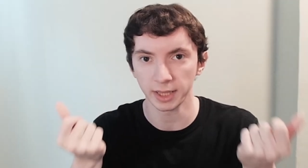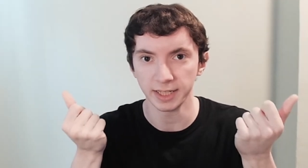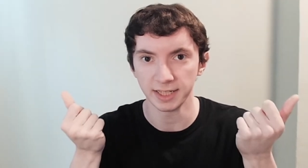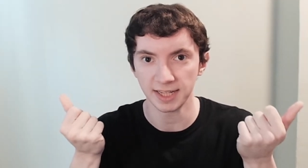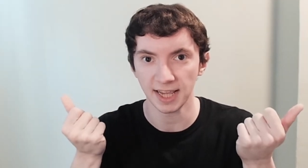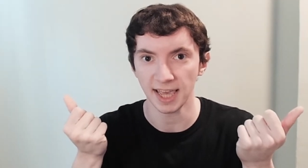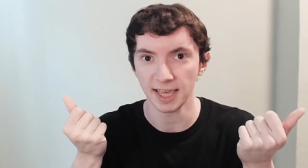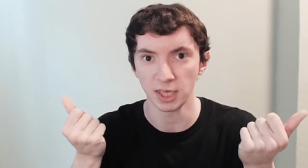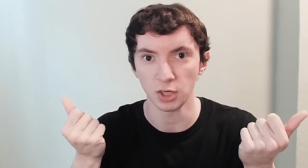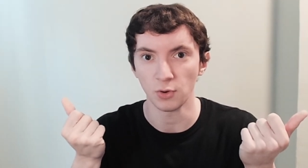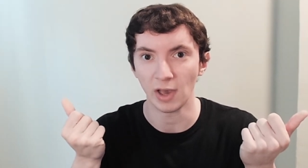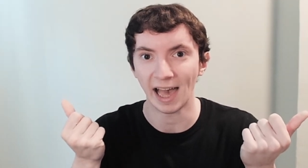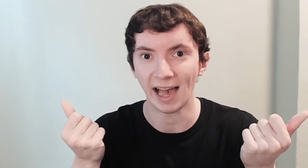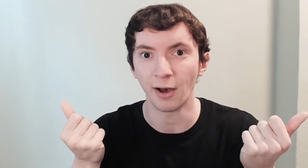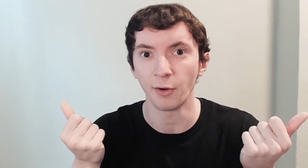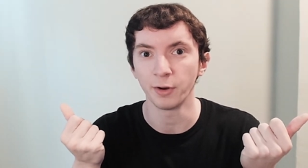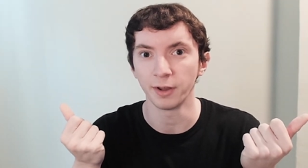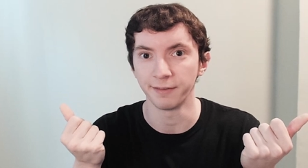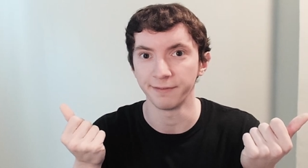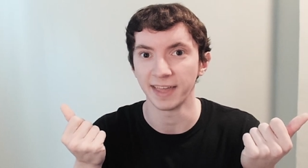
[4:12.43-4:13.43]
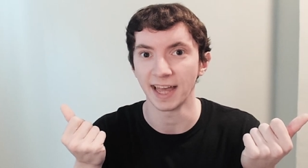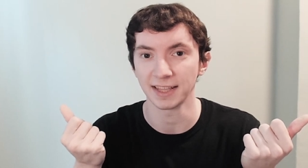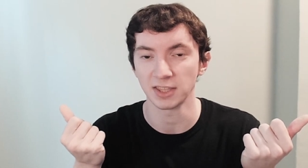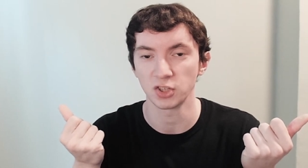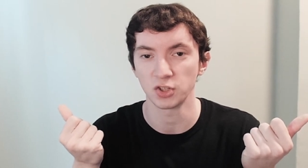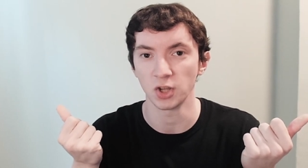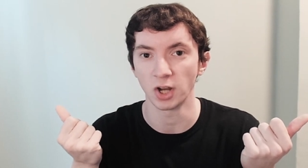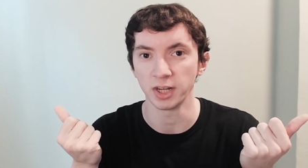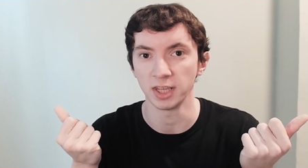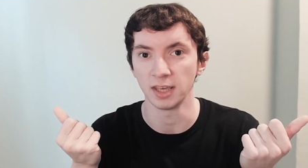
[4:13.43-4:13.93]
take you out of that
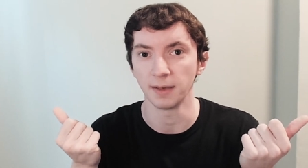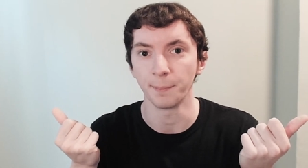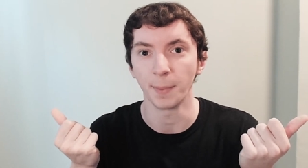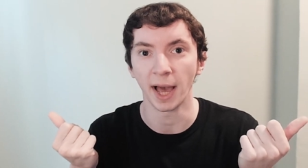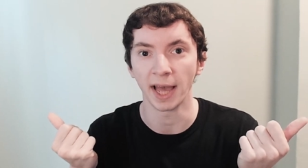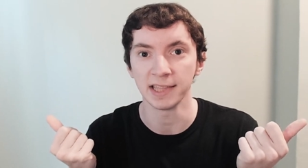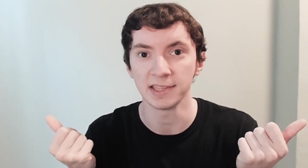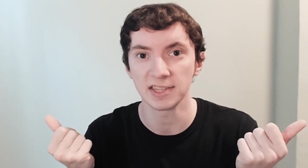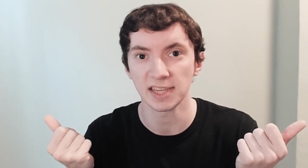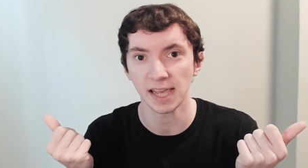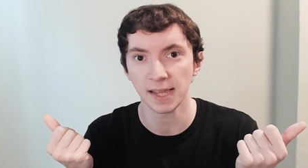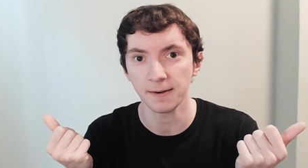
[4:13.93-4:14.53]
studying mindset.